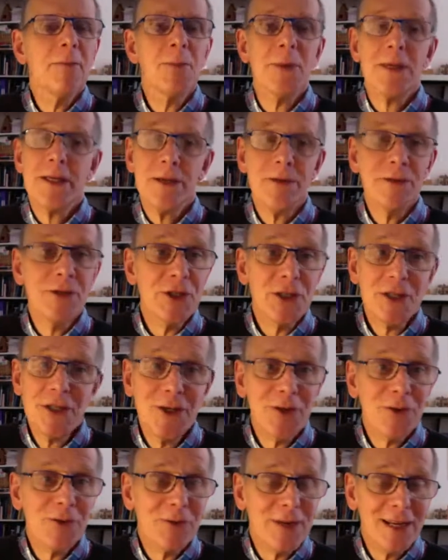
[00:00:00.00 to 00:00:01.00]
But you
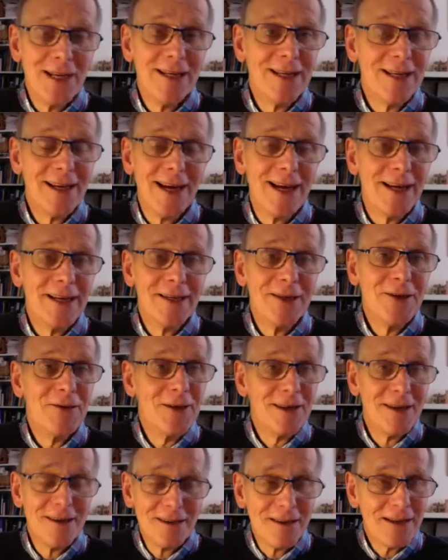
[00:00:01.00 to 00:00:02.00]
still need that. You
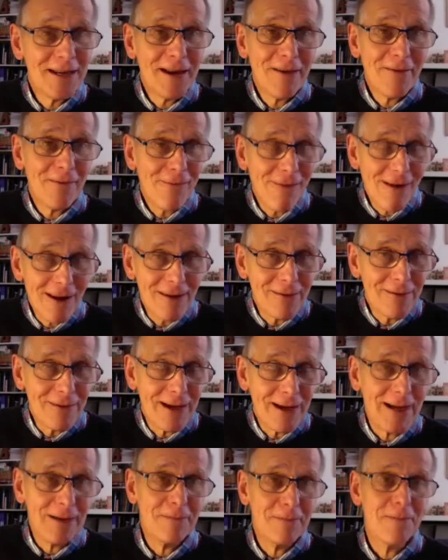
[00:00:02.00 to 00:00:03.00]
can't get around that.